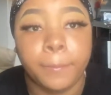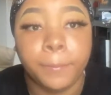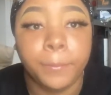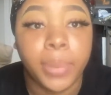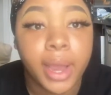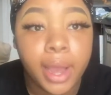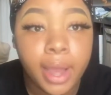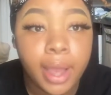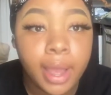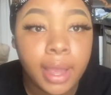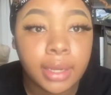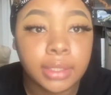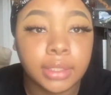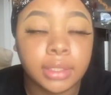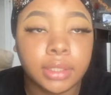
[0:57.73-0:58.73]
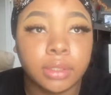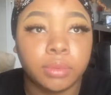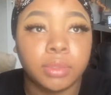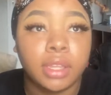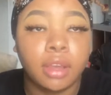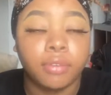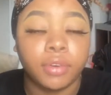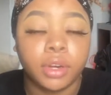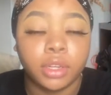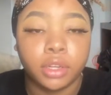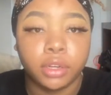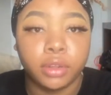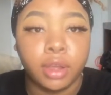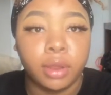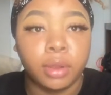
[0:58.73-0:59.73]
But without further
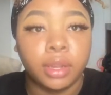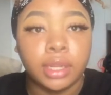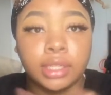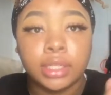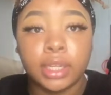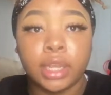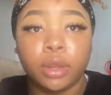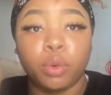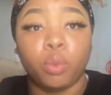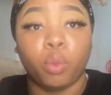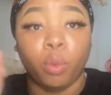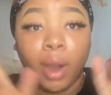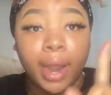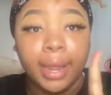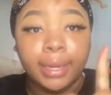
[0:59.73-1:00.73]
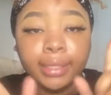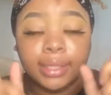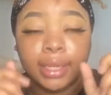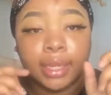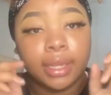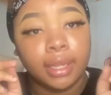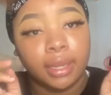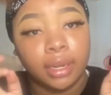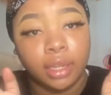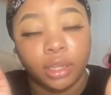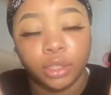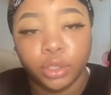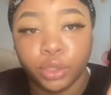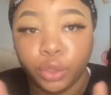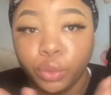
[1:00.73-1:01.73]
ado, let's get right
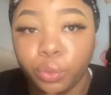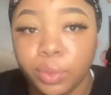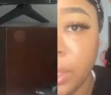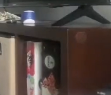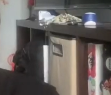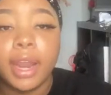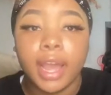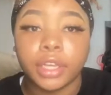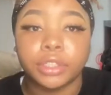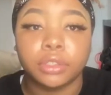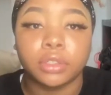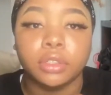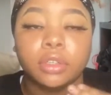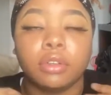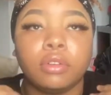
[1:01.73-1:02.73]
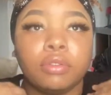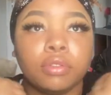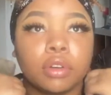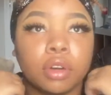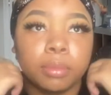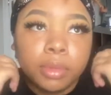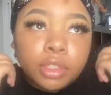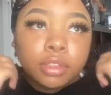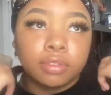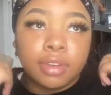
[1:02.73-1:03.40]
into it. I've been natural for almost